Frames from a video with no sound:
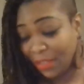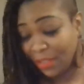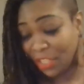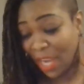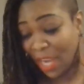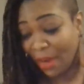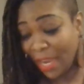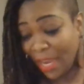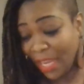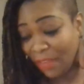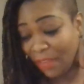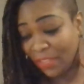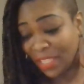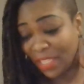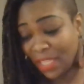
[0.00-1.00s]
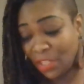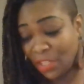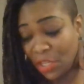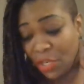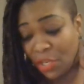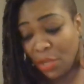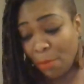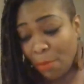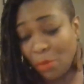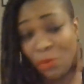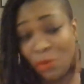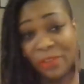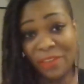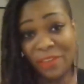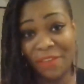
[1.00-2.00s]
Chariot of Ascension, you're
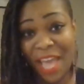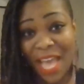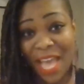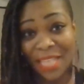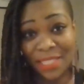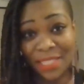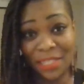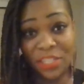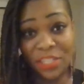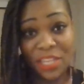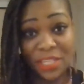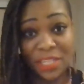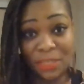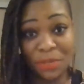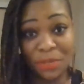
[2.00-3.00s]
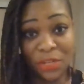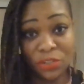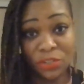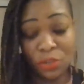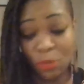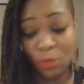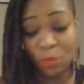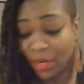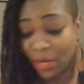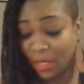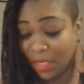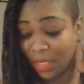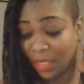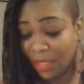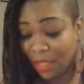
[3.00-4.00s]
moving fast into your spiritual
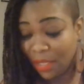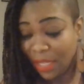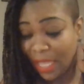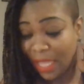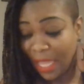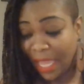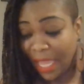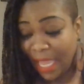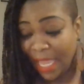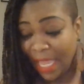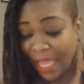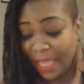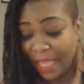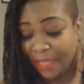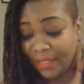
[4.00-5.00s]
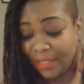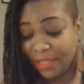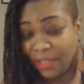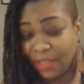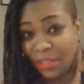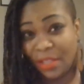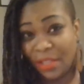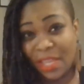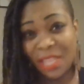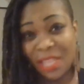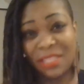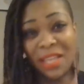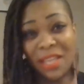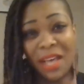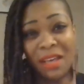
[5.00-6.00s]
work, and
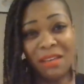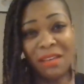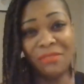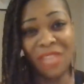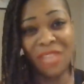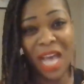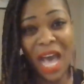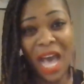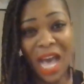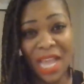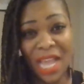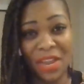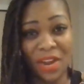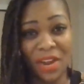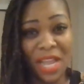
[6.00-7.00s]
it's of the higher